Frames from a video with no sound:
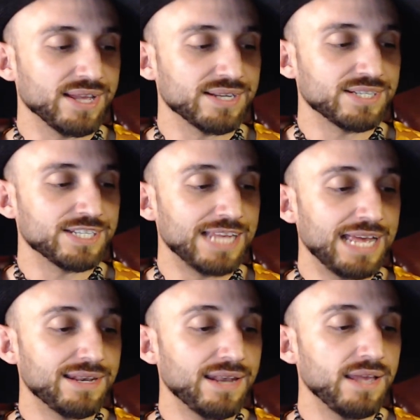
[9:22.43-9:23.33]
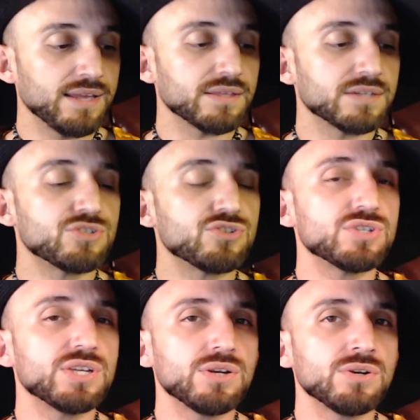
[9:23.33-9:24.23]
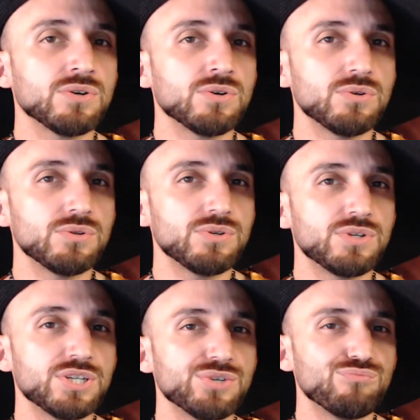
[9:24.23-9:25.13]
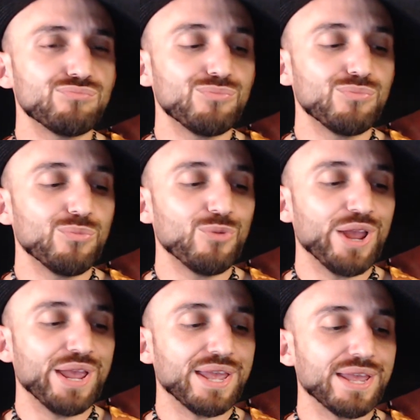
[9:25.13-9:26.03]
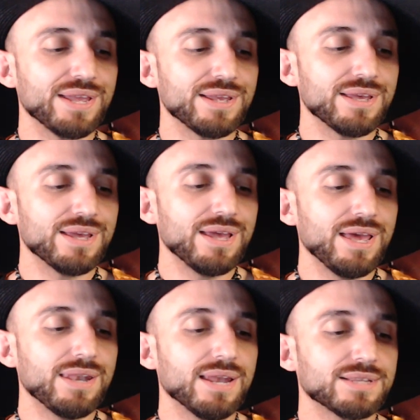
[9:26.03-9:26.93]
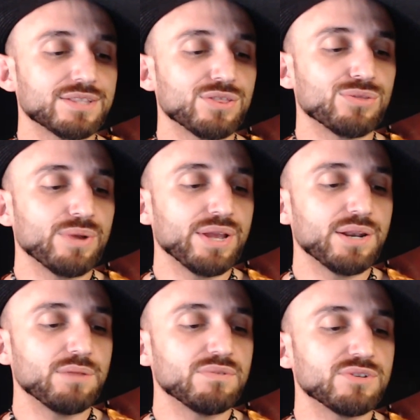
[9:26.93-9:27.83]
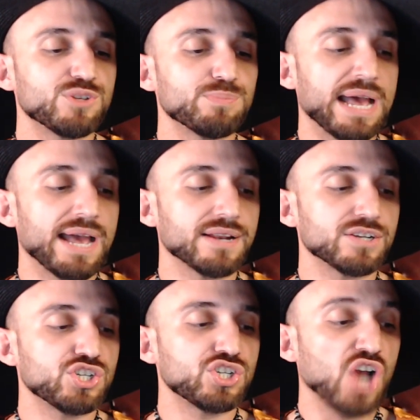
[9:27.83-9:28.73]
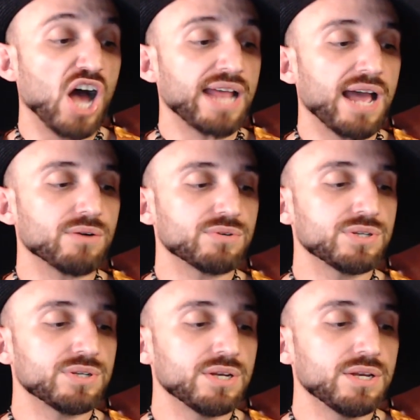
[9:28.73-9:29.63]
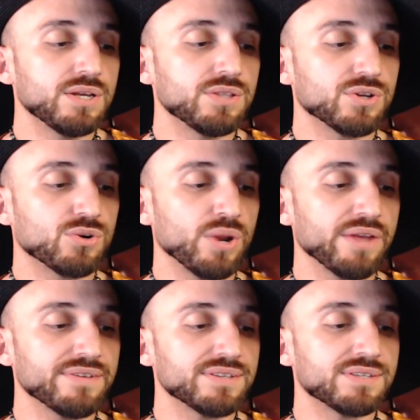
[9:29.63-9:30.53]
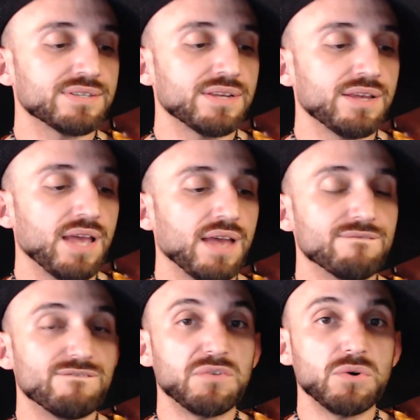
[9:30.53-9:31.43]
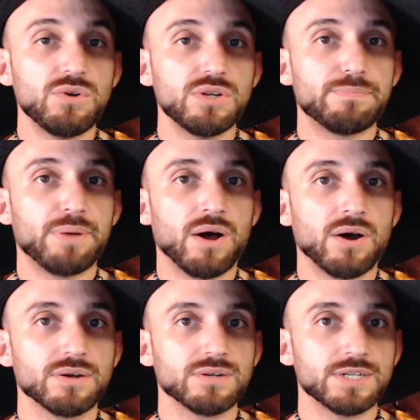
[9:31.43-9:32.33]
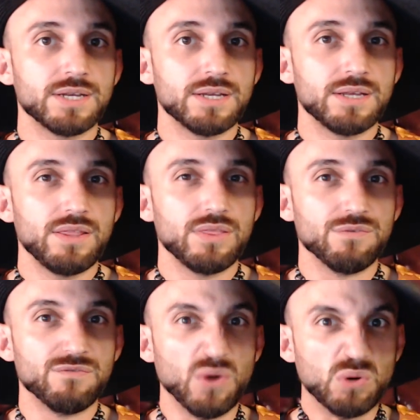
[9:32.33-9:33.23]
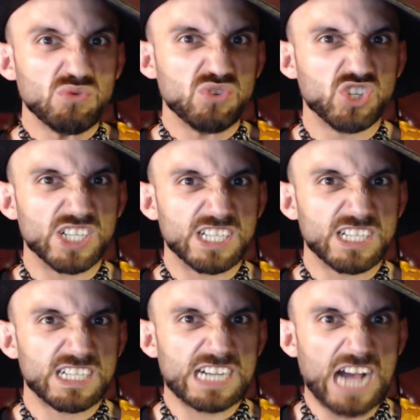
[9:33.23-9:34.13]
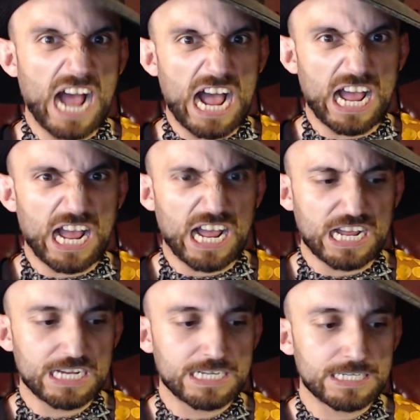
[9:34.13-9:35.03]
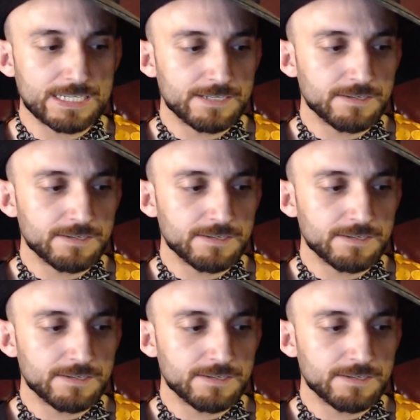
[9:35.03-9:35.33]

until at length a single dim ray, like the thread of the spider, shot out the crevice and full upon the vulture eye.